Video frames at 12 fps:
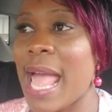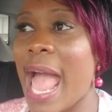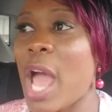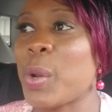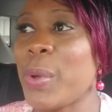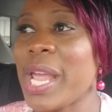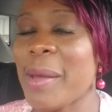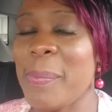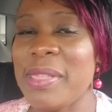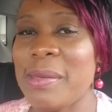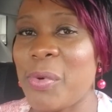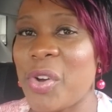I would wake up
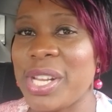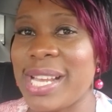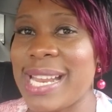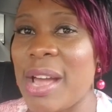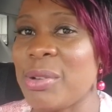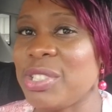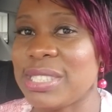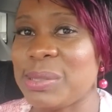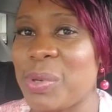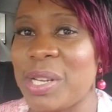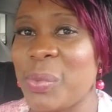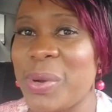in the morning and I would just
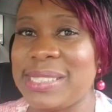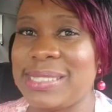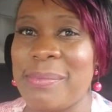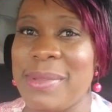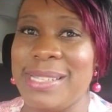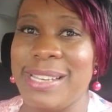want to wear something